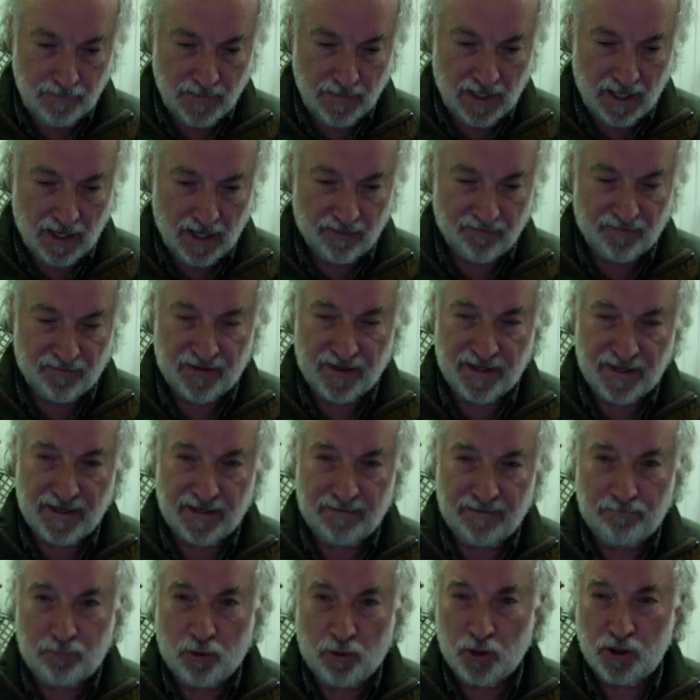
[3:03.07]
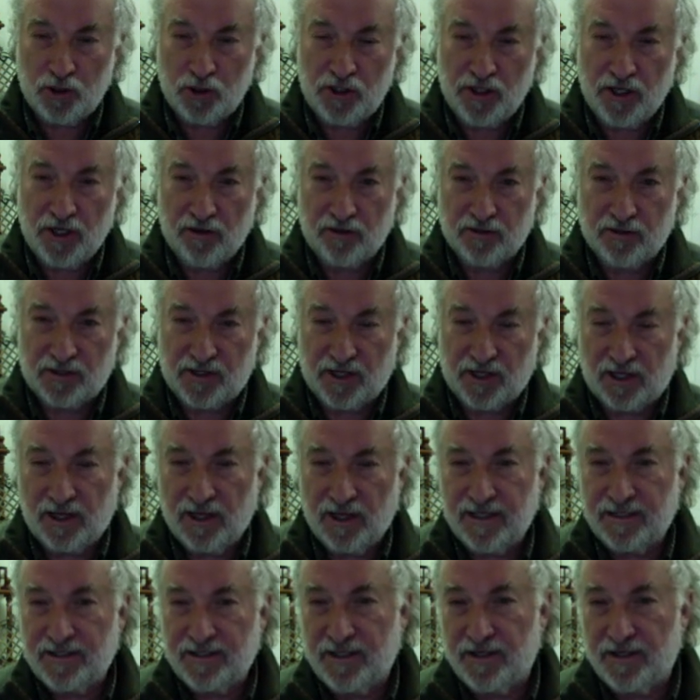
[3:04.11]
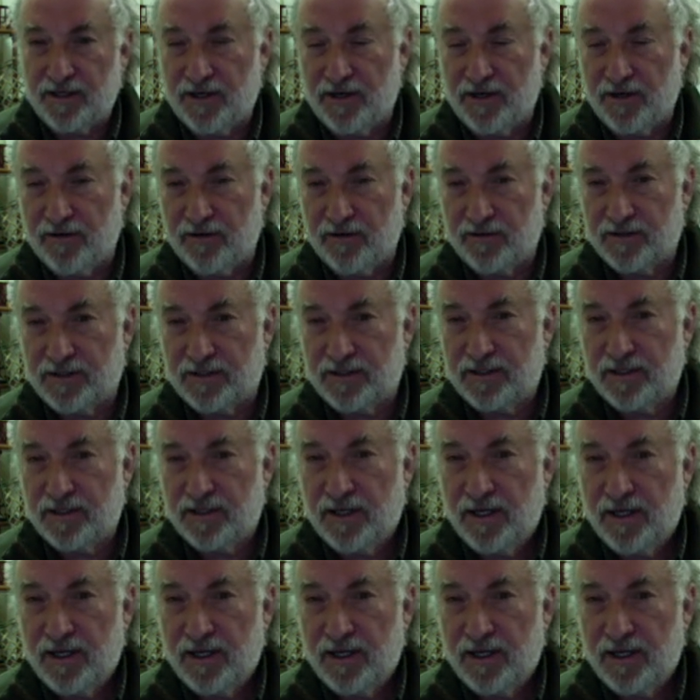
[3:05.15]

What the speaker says: of the Bush years, the Clinton years,